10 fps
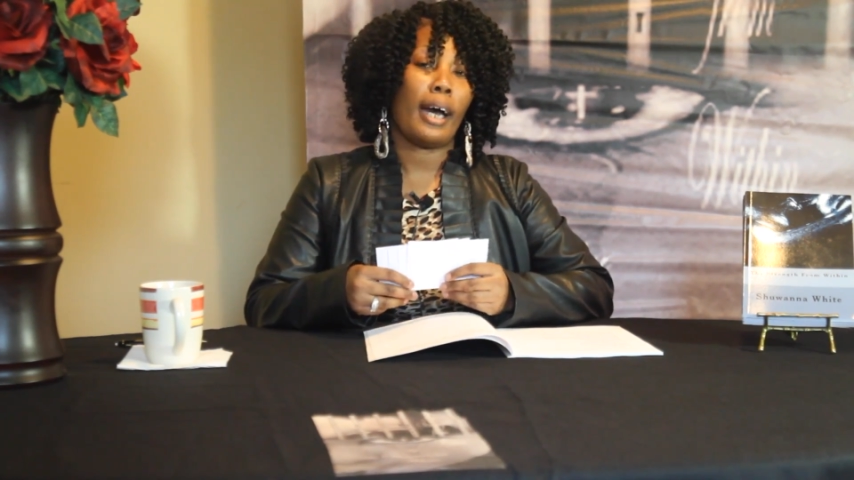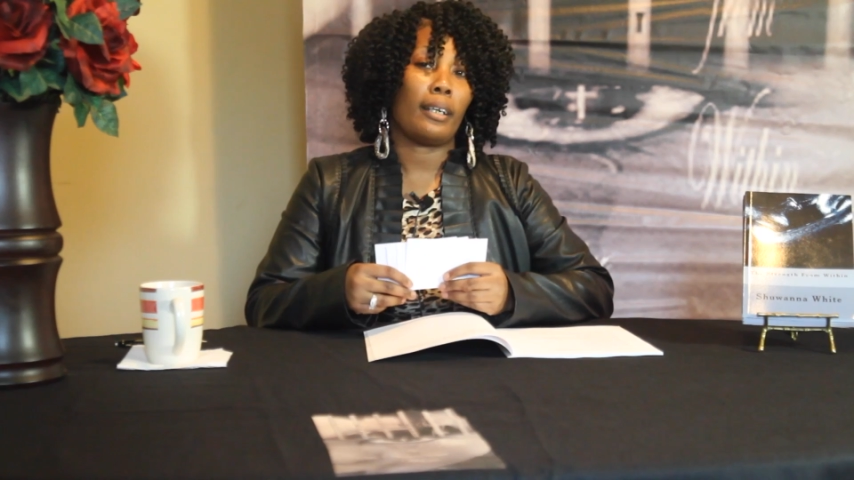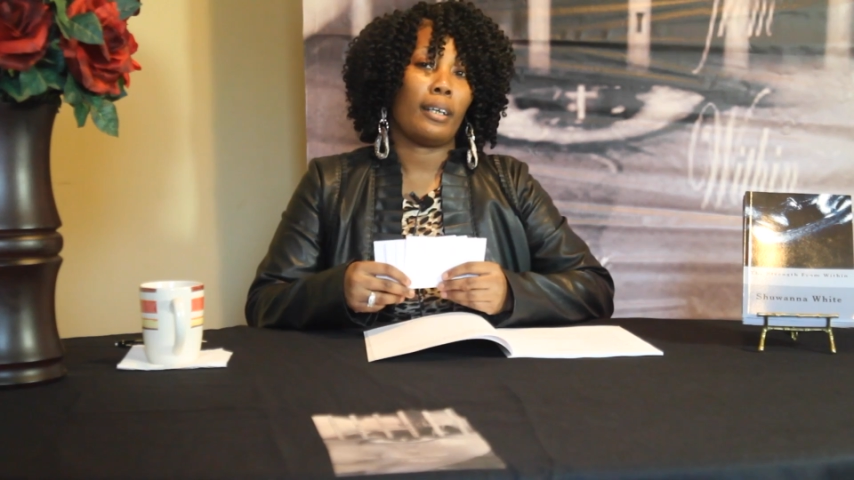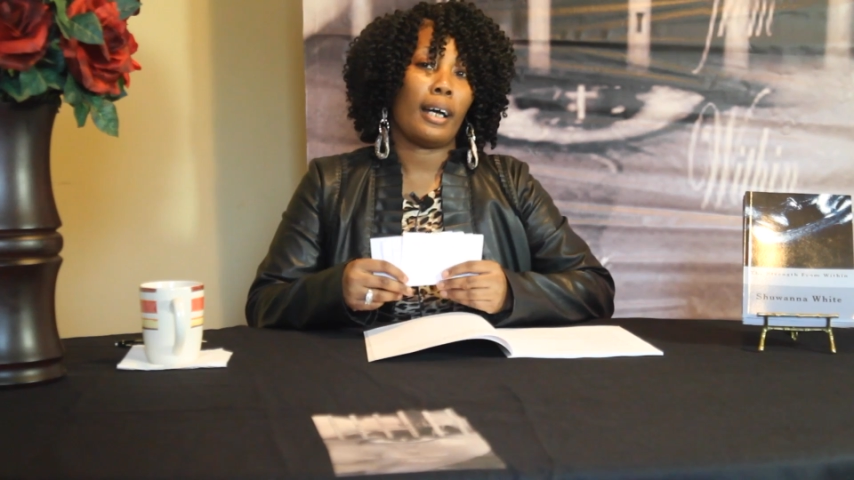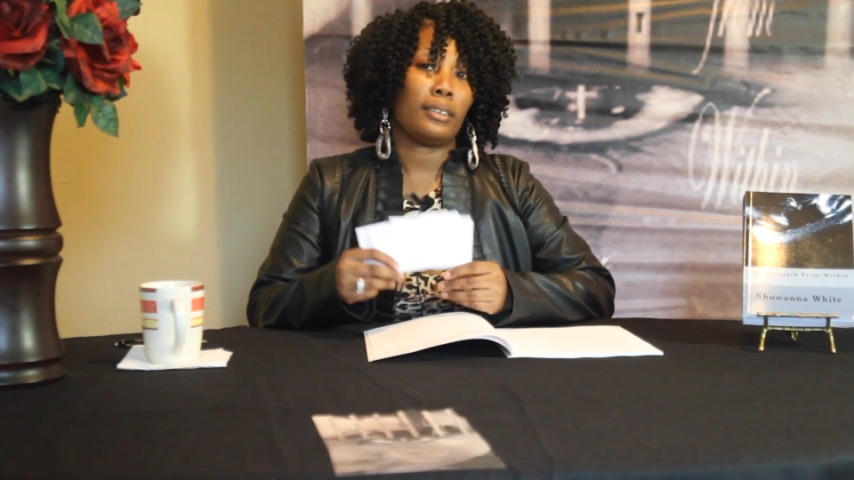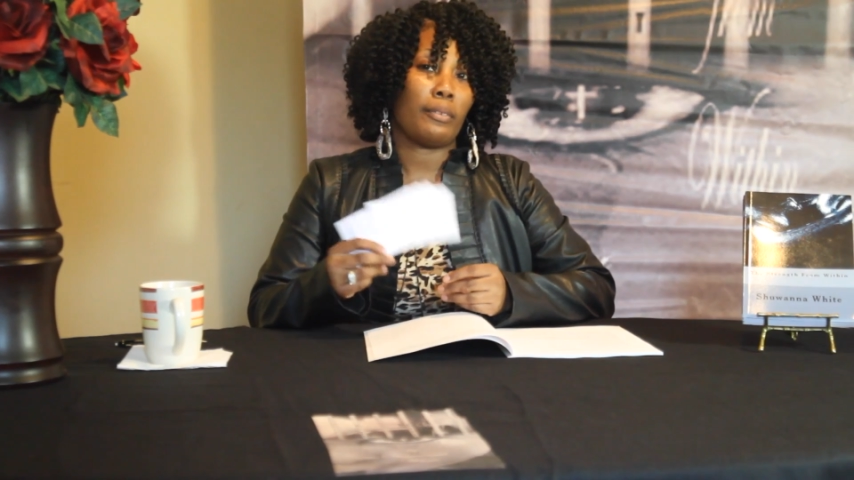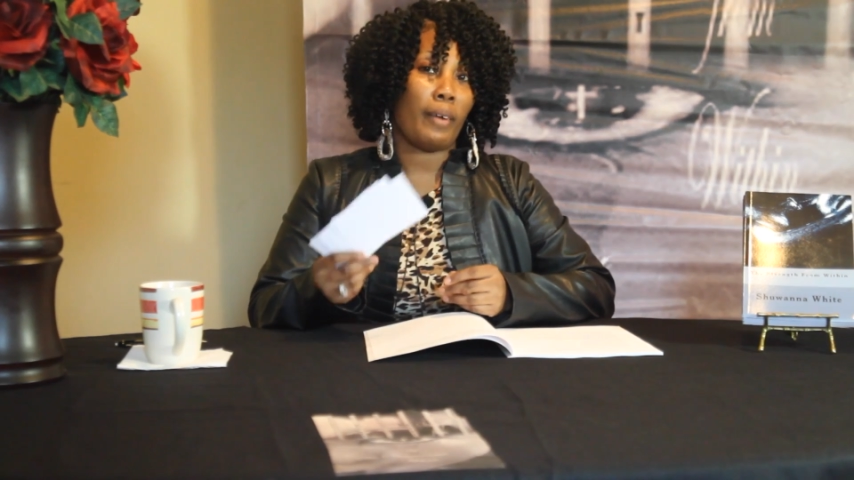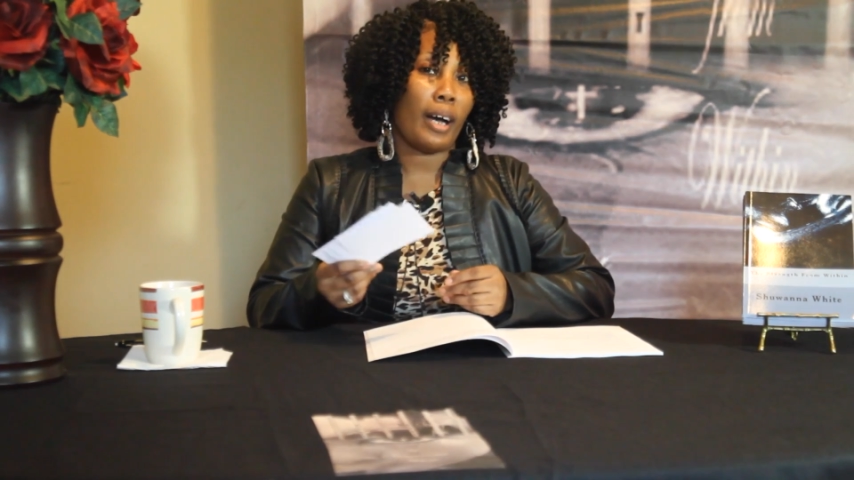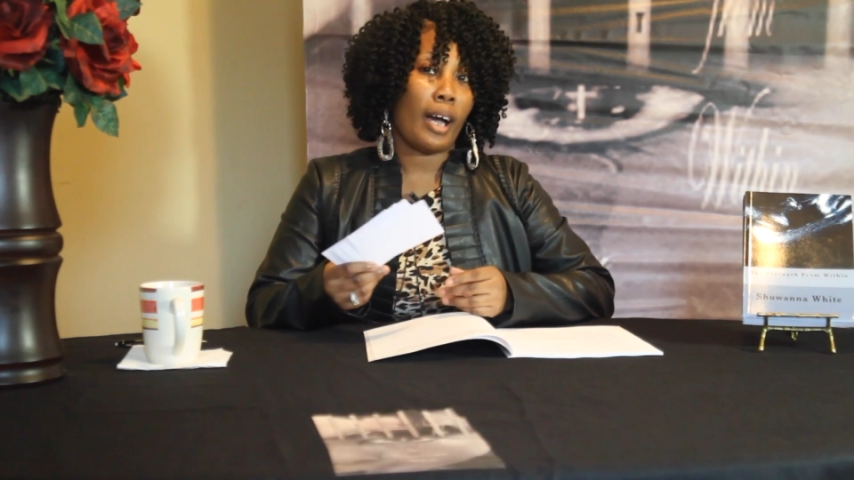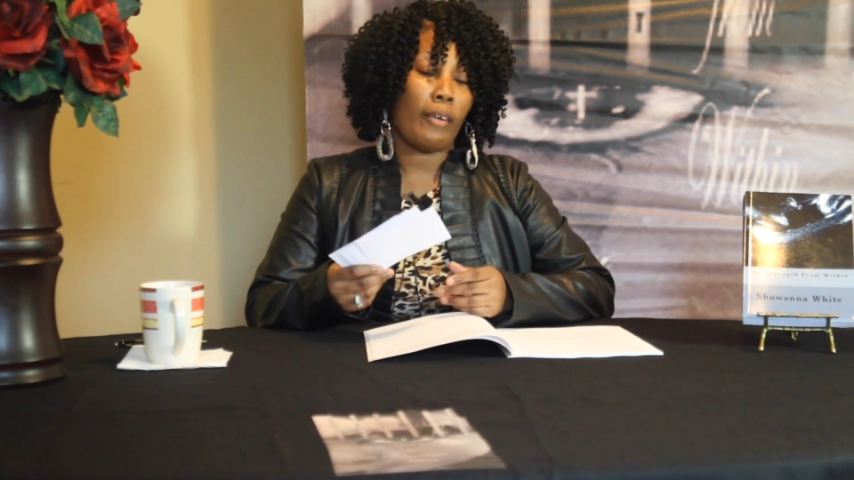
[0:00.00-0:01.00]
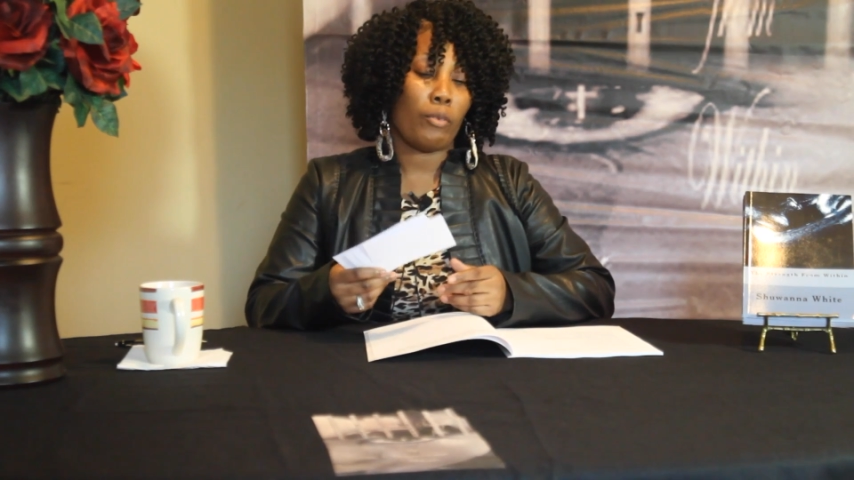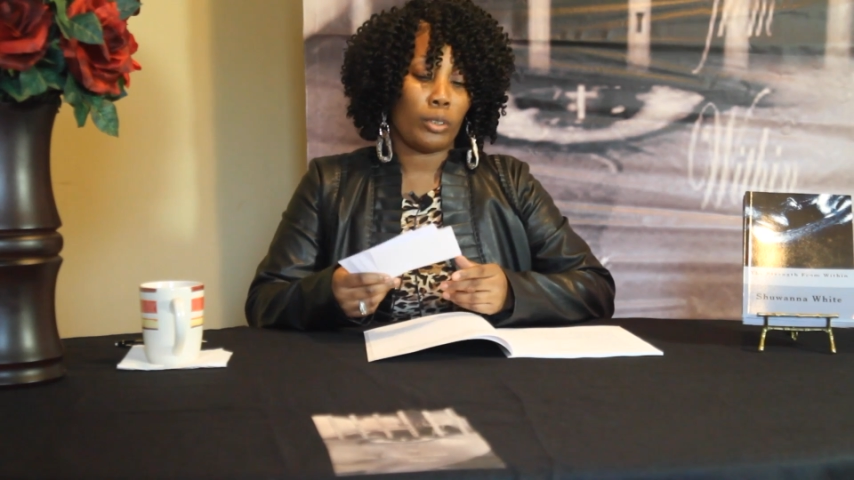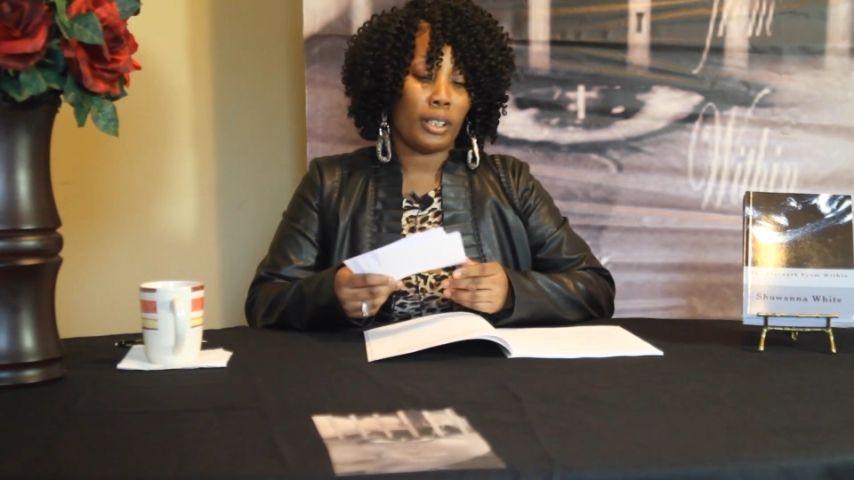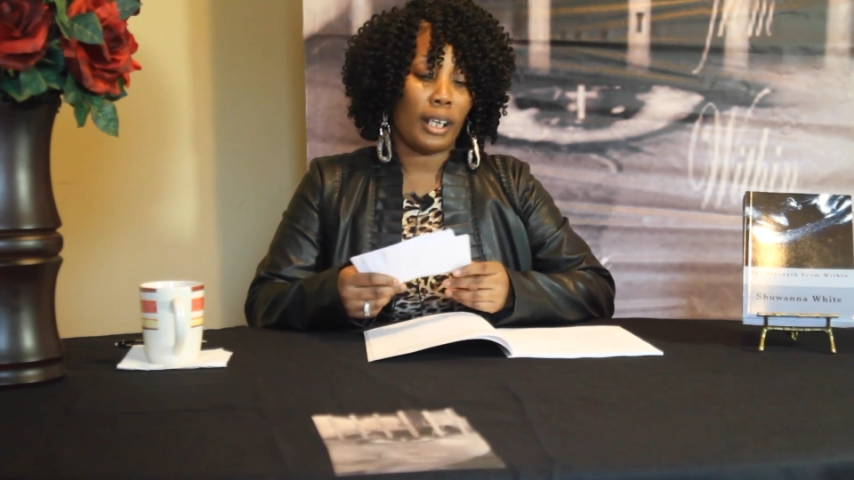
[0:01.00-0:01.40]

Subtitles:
how did I survive or